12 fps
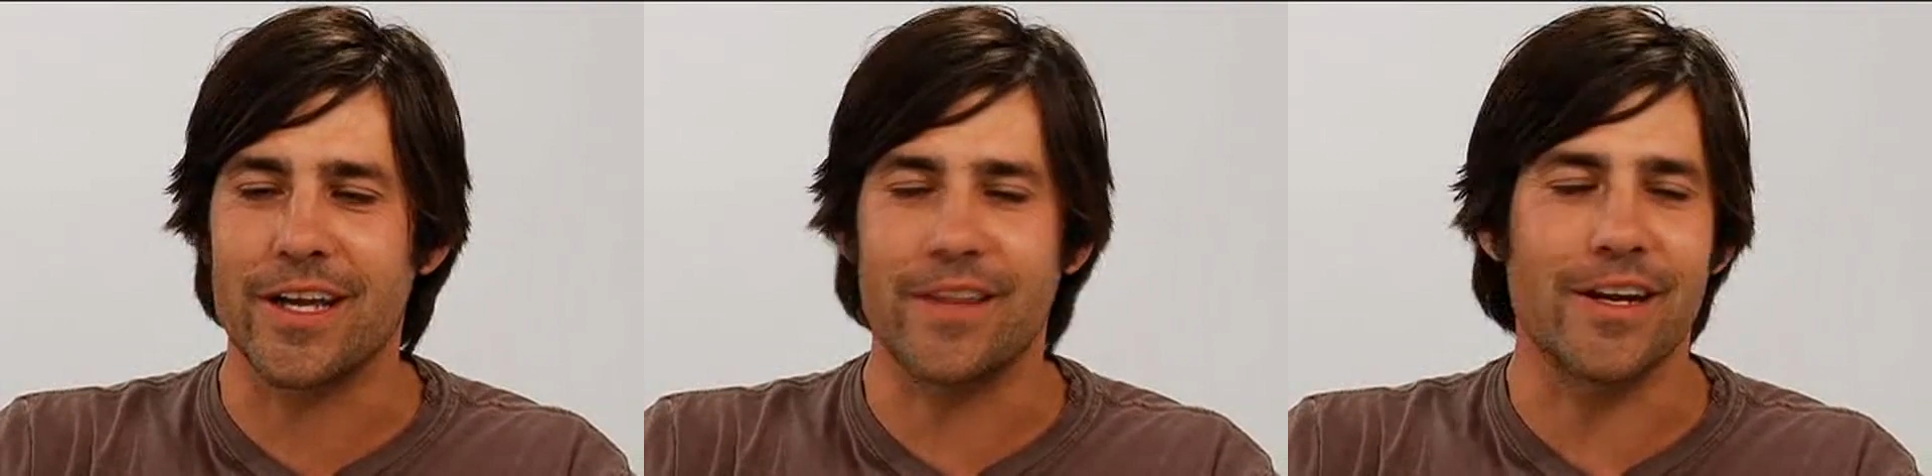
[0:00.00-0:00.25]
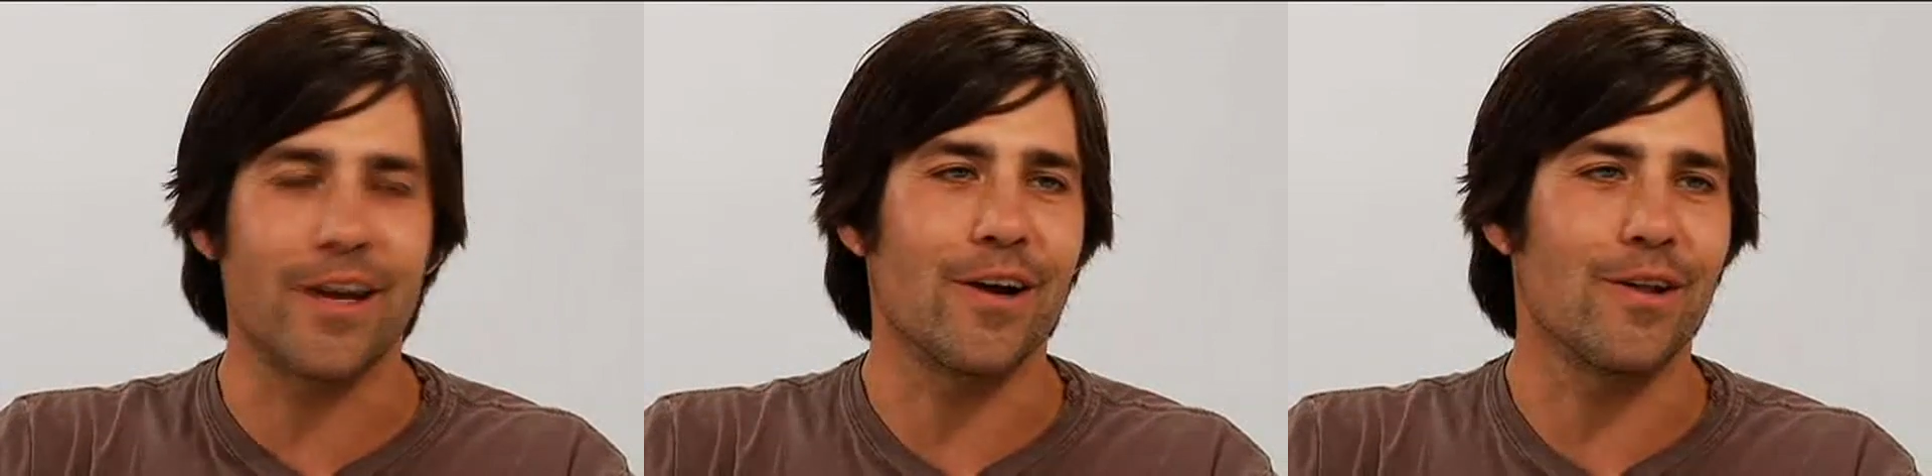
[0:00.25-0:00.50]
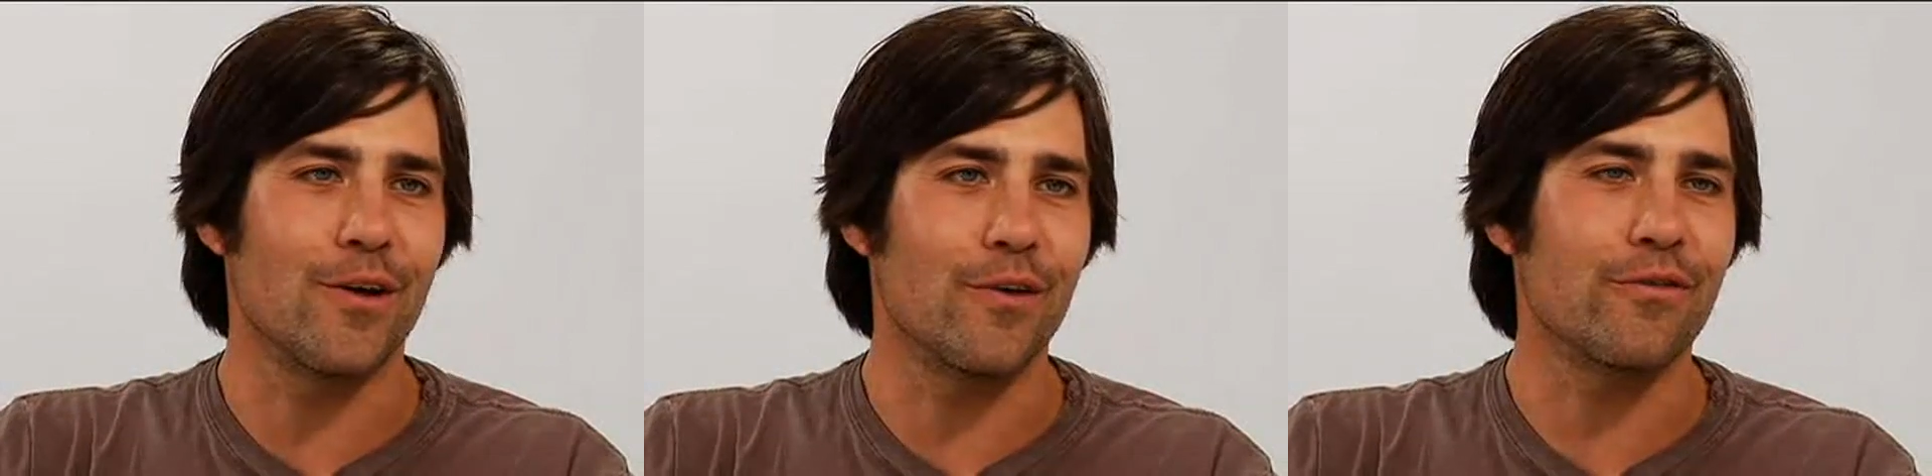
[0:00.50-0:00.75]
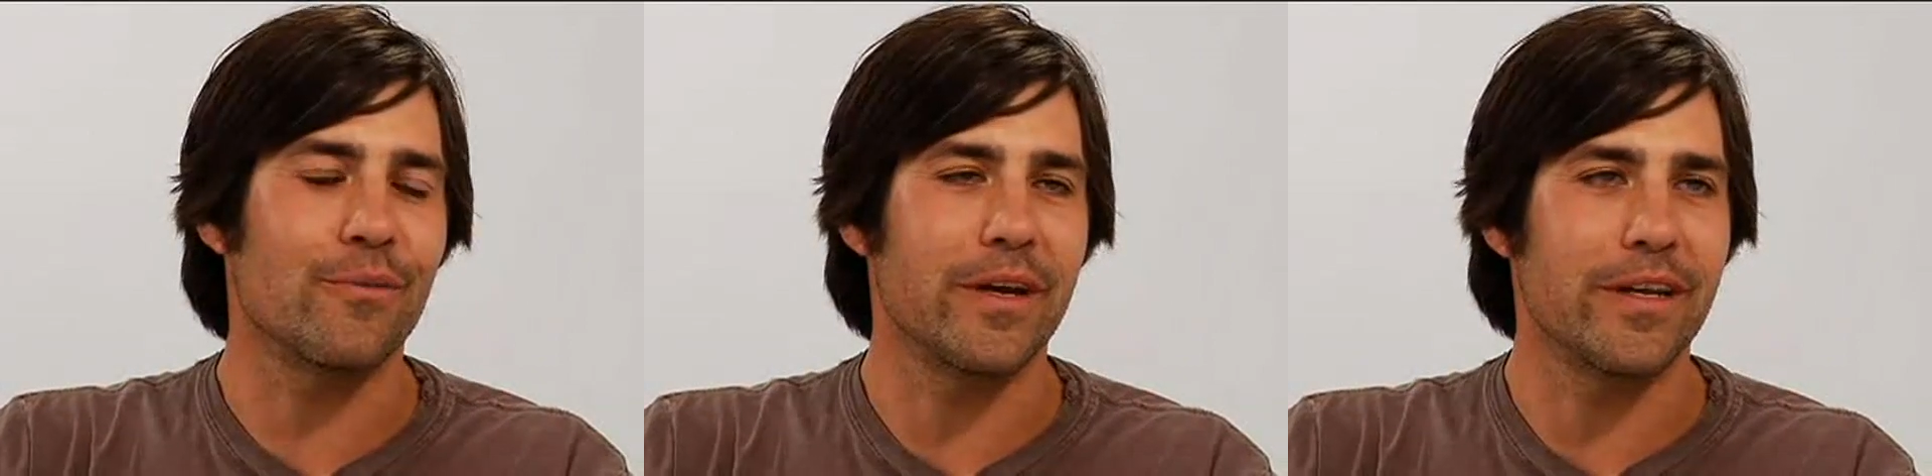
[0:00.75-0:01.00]
and then got a
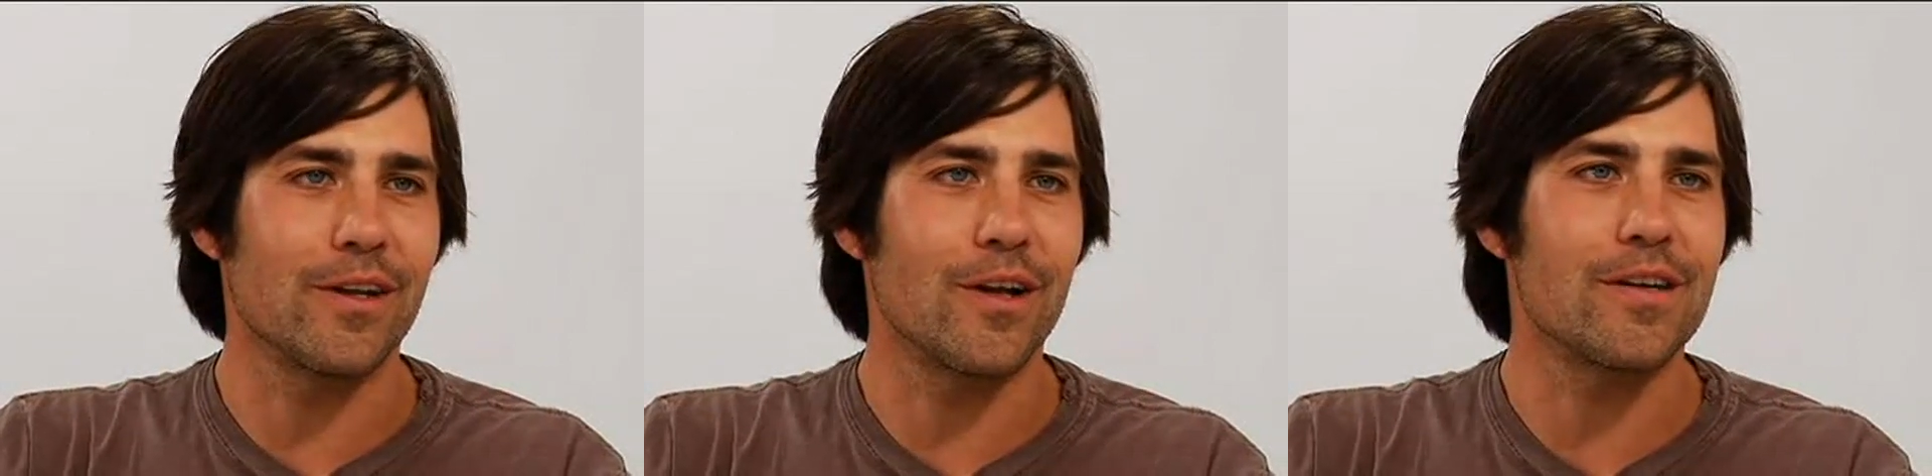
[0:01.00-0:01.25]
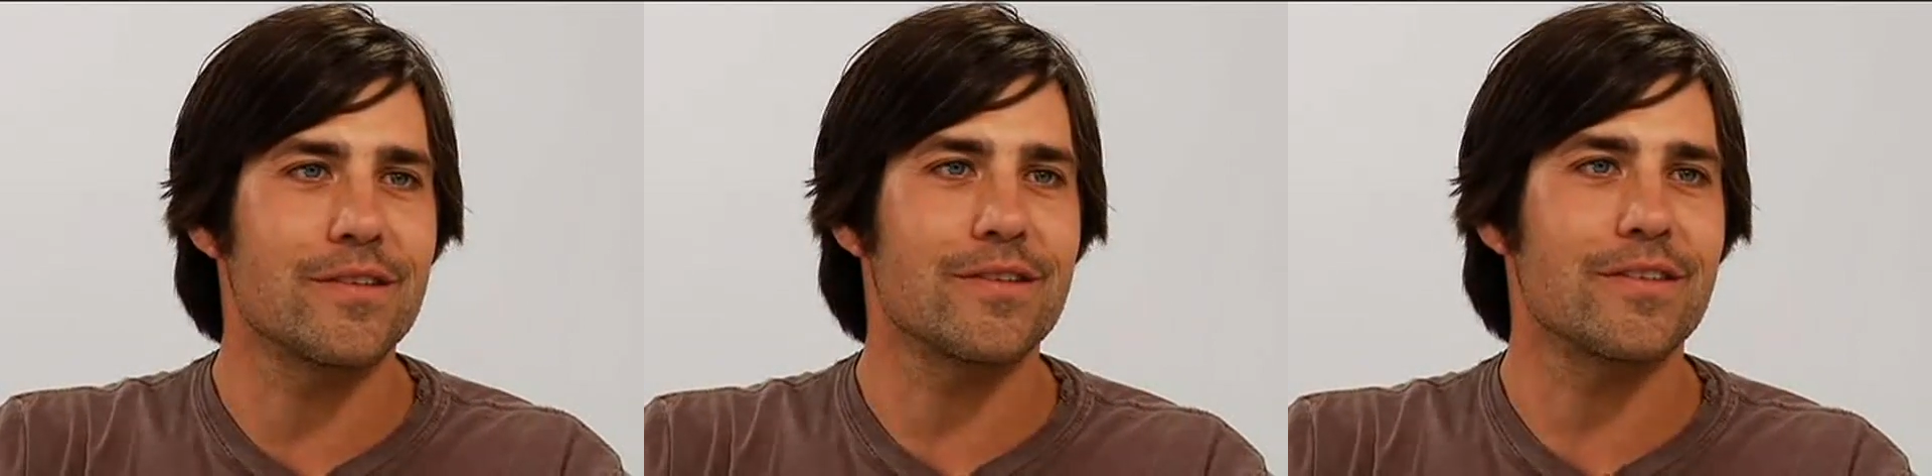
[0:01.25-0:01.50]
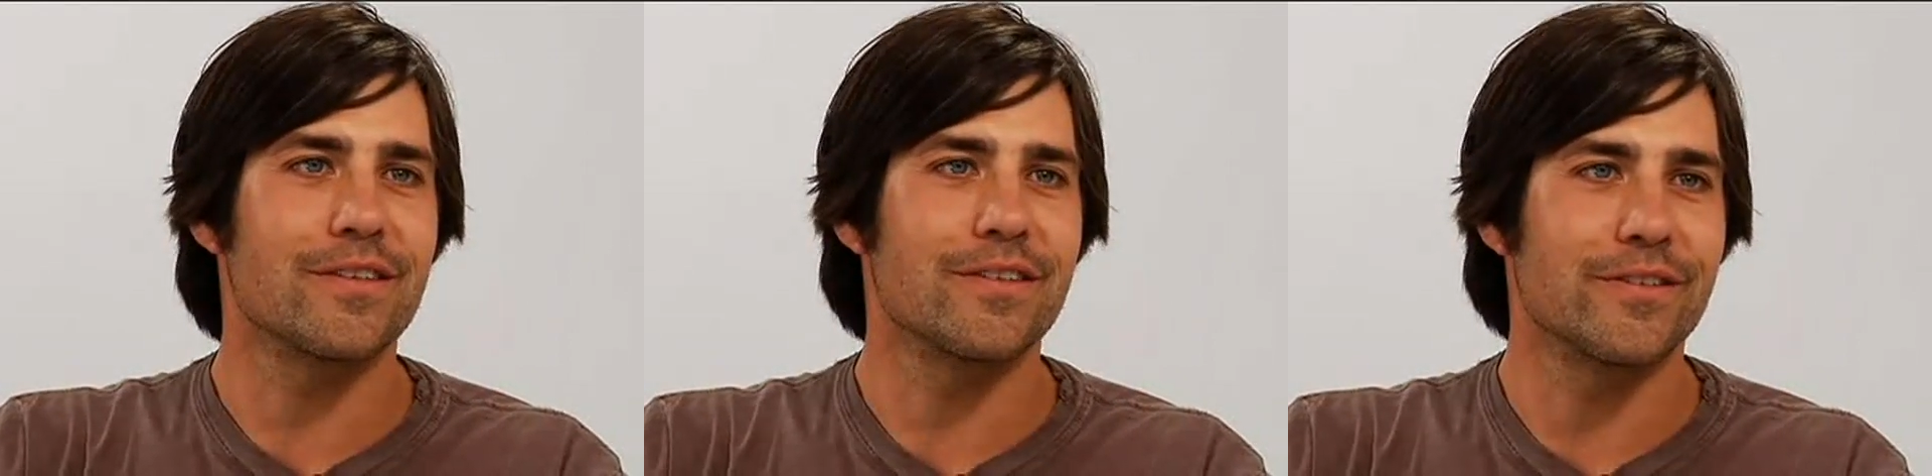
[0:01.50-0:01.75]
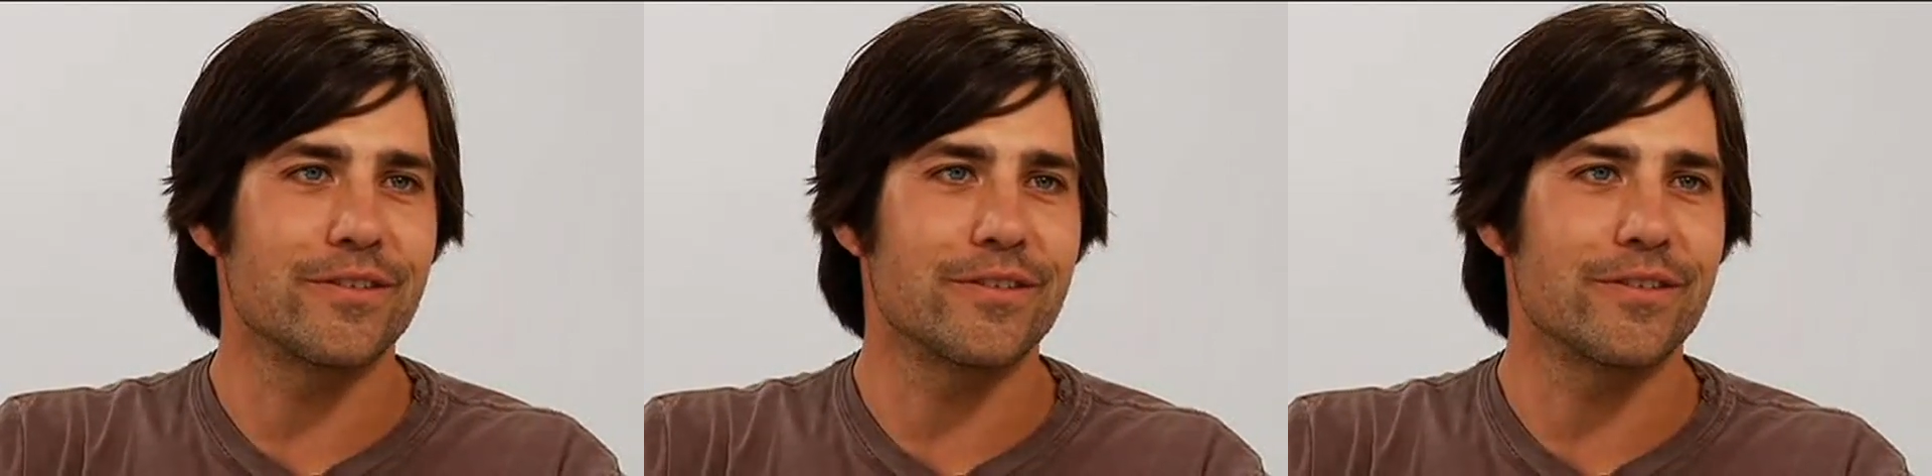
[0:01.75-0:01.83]
loan from my in-laws.